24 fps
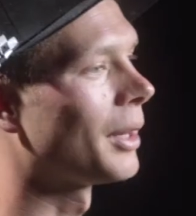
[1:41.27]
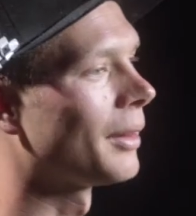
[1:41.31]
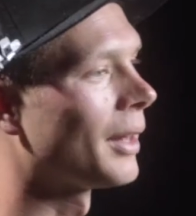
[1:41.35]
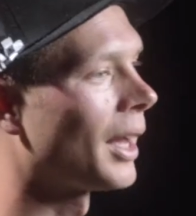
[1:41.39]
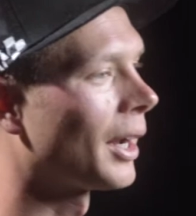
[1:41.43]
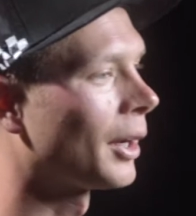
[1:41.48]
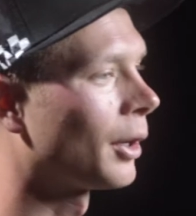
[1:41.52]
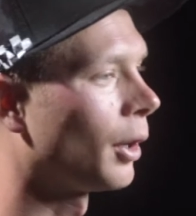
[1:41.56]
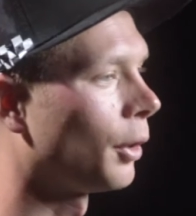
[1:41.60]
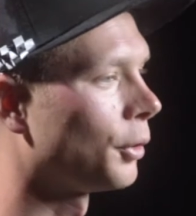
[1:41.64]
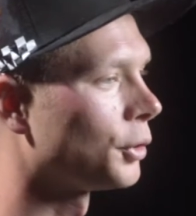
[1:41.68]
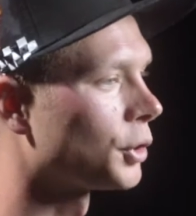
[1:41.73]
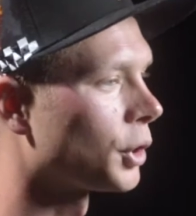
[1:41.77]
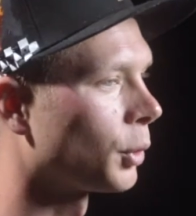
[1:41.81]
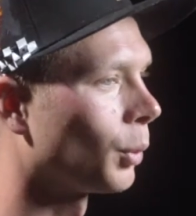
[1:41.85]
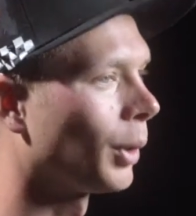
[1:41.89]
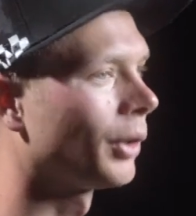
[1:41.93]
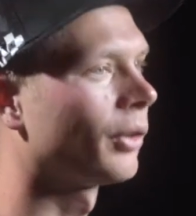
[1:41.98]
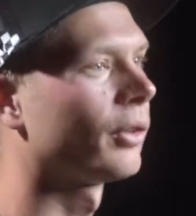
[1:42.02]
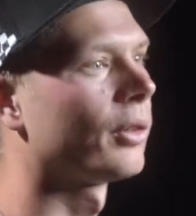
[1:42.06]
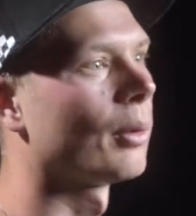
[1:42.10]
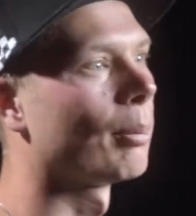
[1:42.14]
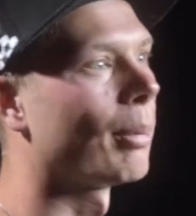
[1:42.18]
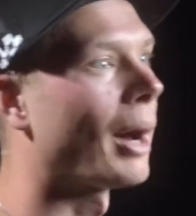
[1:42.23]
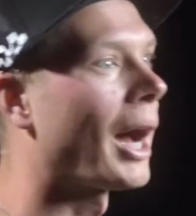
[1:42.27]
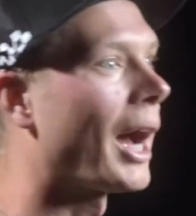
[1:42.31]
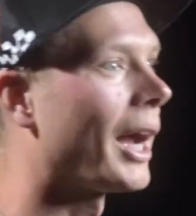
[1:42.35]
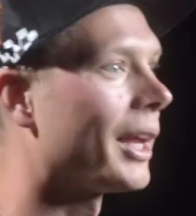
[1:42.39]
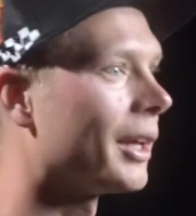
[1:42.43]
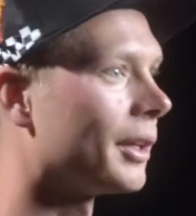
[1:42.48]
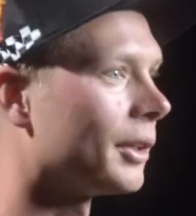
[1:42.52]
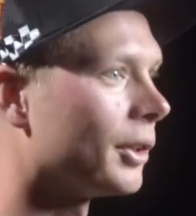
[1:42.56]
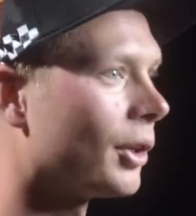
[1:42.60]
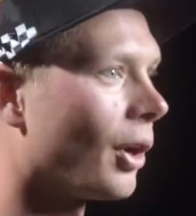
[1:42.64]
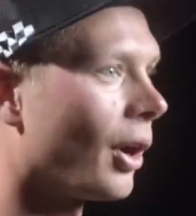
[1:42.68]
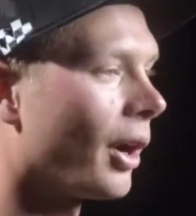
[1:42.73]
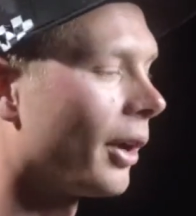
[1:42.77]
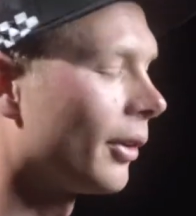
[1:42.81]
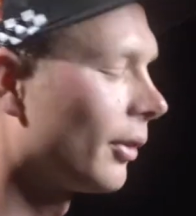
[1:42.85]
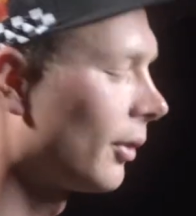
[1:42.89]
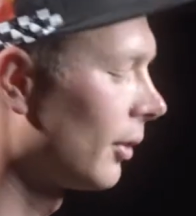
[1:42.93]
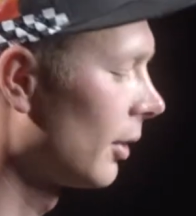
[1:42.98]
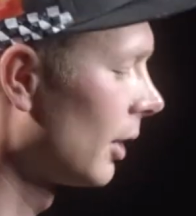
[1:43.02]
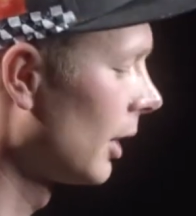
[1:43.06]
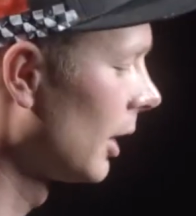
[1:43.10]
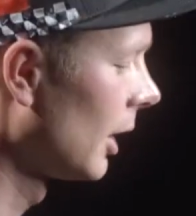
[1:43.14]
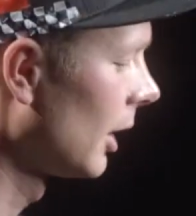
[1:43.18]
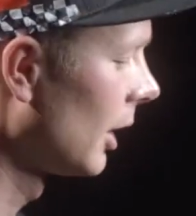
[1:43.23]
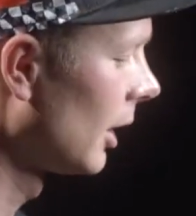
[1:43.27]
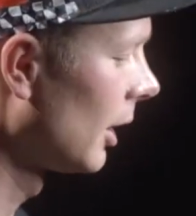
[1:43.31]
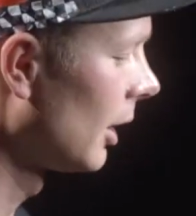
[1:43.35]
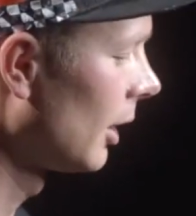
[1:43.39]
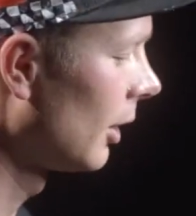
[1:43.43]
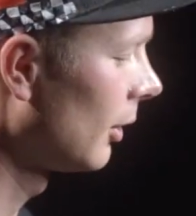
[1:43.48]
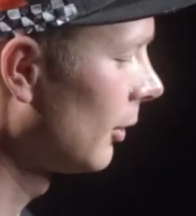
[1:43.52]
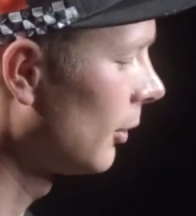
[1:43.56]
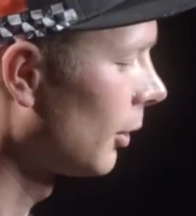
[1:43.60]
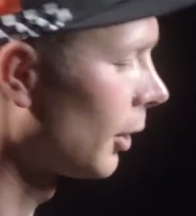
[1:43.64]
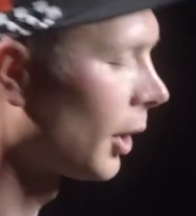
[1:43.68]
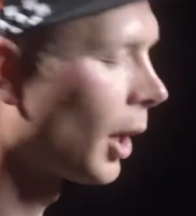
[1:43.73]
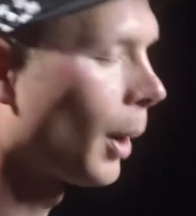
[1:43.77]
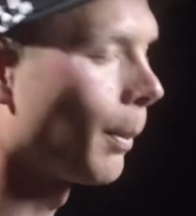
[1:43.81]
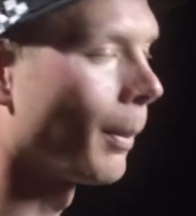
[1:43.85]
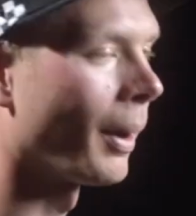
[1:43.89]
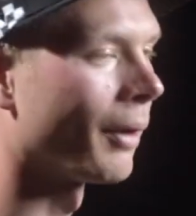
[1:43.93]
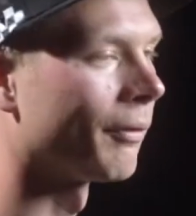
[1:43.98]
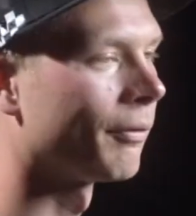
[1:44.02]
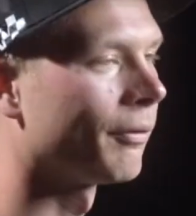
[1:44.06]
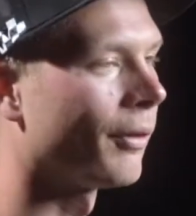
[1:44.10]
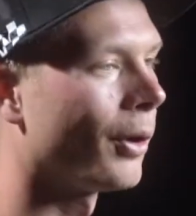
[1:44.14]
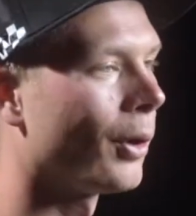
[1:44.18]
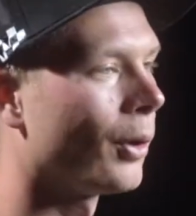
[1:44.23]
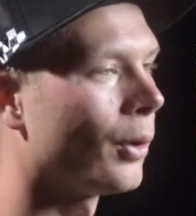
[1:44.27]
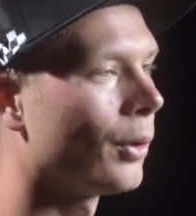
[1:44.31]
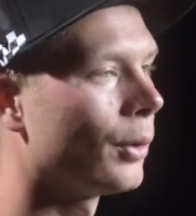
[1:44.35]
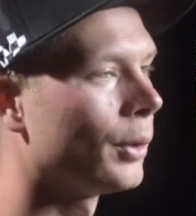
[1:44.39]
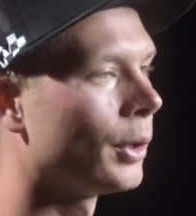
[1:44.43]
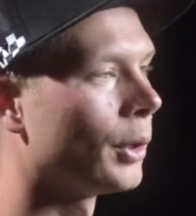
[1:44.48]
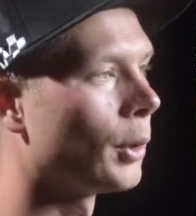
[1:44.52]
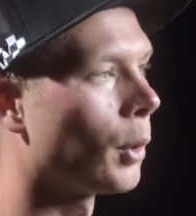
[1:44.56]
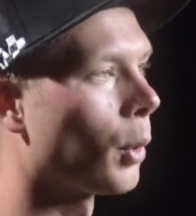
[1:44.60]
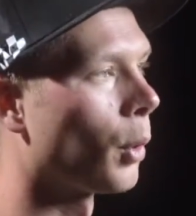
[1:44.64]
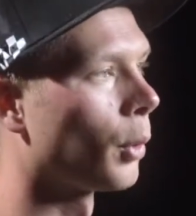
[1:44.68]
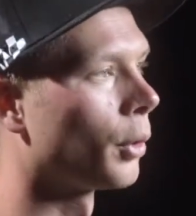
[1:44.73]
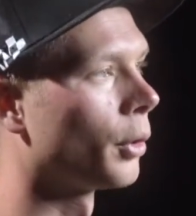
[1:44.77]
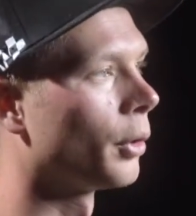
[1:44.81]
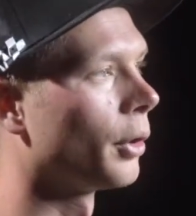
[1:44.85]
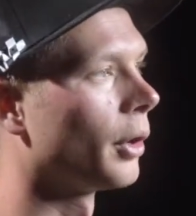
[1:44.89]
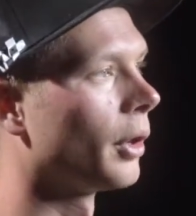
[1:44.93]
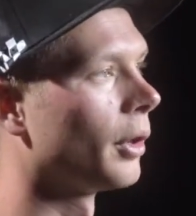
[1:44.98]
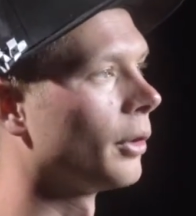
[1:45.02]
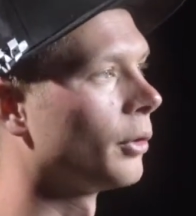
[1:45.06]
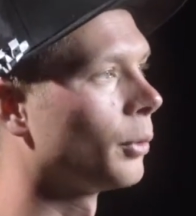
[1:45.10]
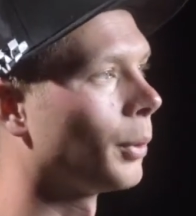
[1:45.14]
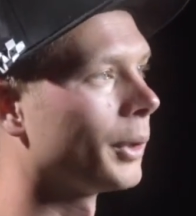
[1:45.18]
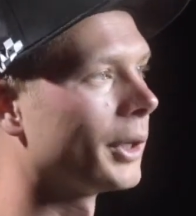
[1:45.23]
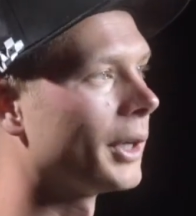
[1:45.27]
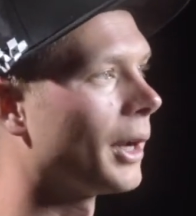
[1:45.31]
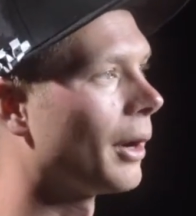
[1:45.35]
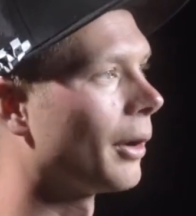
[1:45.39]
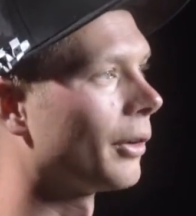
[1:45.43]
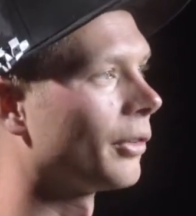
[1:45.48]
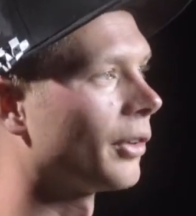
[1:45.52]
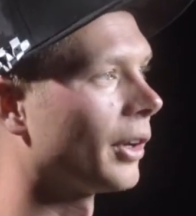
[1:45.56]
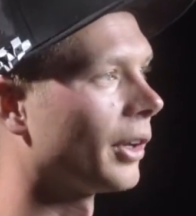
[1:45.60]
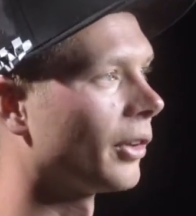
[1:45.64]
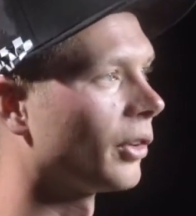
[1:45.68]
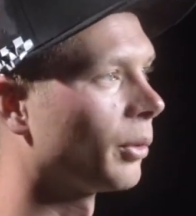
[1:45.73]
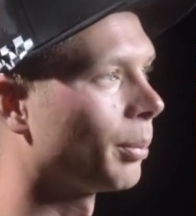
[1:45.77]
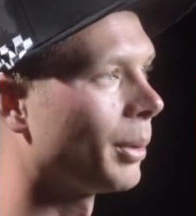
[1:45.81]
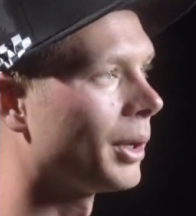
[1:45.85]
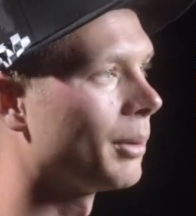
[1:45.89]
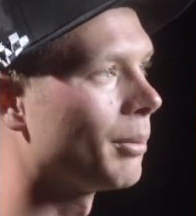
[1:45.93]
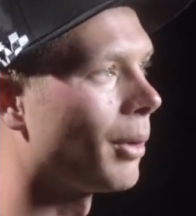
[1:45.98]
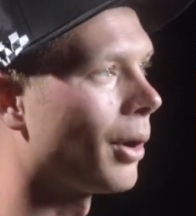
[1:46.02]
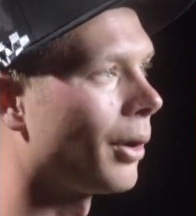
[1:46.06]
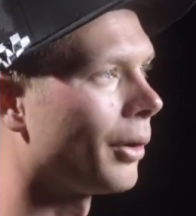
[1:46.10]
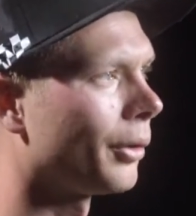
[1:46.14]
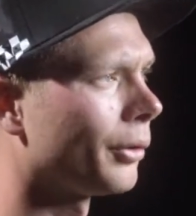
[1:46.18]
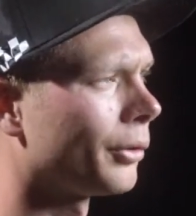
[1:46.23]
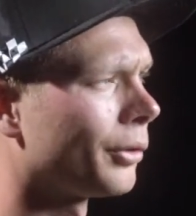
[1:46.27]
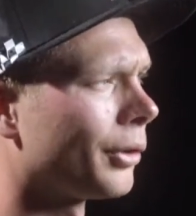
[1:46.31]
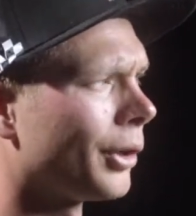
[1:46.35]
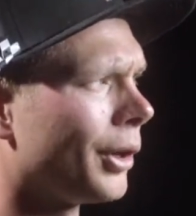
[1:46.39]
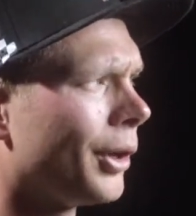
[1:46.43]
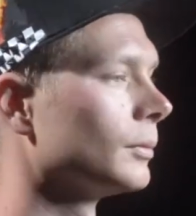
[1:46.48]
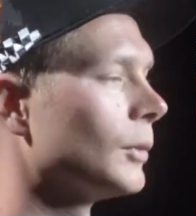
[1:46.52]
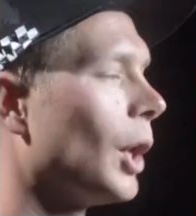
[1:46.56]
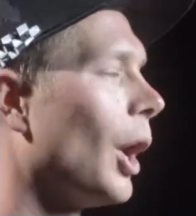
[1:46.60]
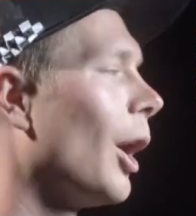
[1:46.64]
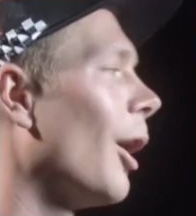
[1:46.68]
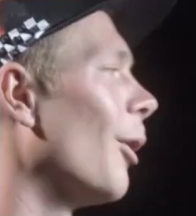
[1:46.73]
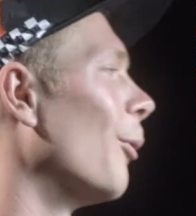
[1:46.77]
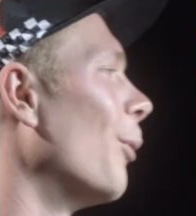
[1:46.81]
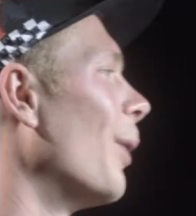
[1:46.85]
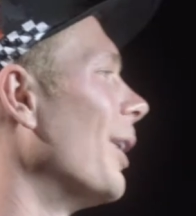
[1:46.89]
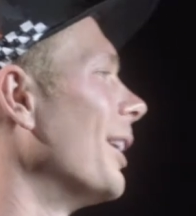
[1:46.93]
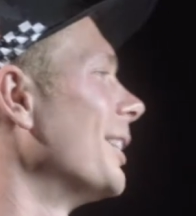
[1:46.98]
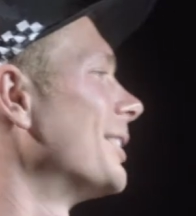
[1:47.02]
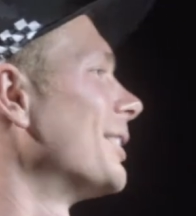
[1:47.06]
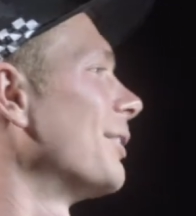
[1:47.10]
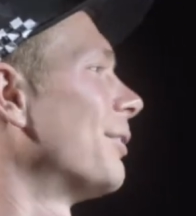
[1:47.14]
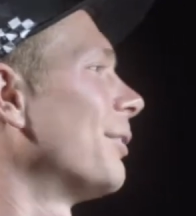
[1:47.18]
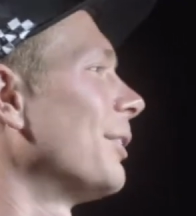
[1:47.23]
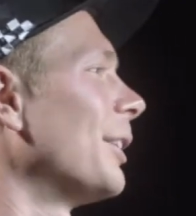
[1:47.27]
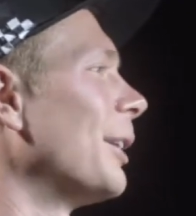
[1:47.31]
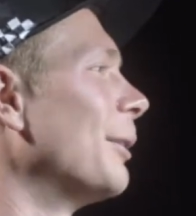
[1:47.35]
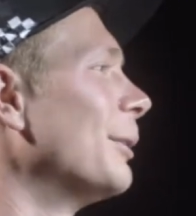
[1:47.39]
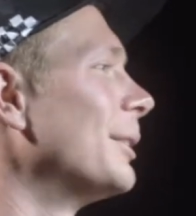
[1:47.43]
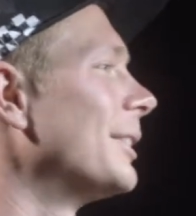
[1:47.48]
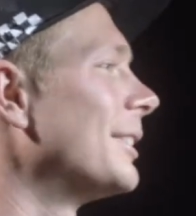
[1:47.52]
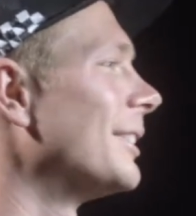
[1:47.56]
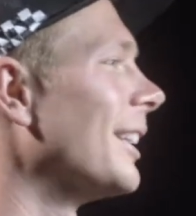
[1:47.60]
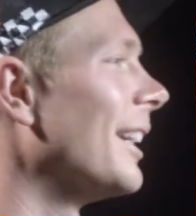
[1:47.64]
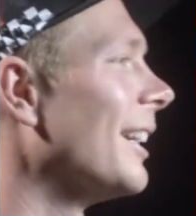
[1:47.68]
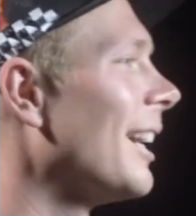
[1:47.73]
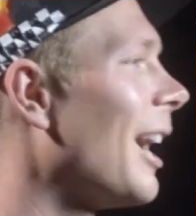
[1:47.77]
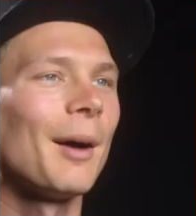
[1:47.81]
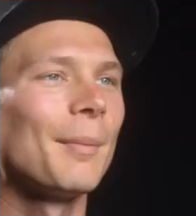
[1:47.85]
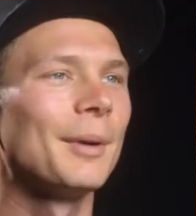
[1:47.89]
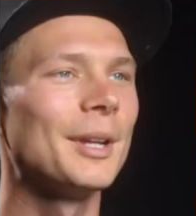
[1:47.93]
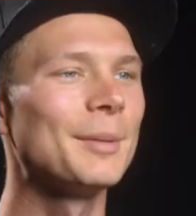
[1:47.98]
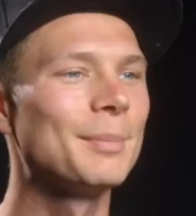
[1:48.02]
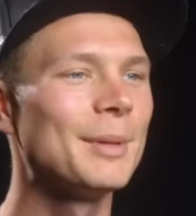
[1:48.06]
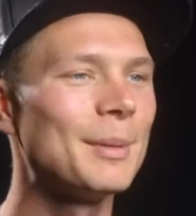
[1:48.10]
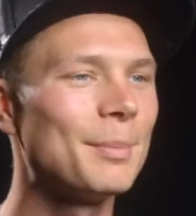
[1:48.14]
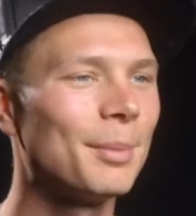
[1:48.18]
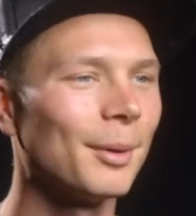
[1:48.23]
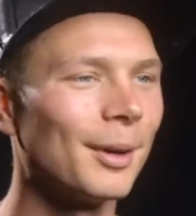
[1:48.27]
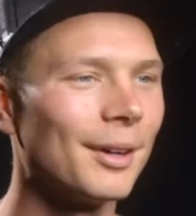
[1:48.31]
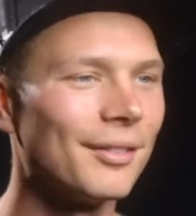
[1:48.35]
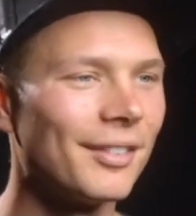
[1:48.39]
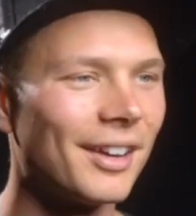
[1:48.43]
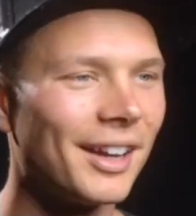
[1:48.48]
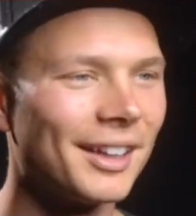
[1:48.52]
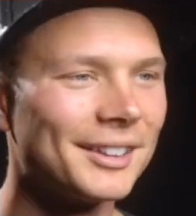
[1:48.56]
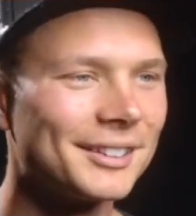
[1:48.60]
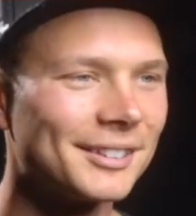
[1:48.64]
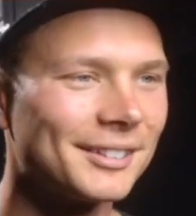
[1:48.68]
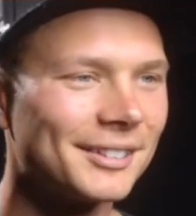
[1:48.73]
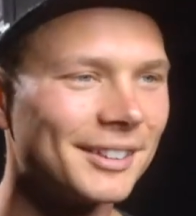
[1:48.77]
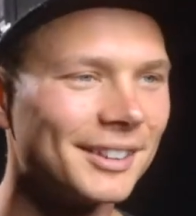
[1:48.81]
in that culture. What's the buy-in cost? Took out my phone and ordered a $20 set of spin balls. Oh, what is a flow state? How many people have answered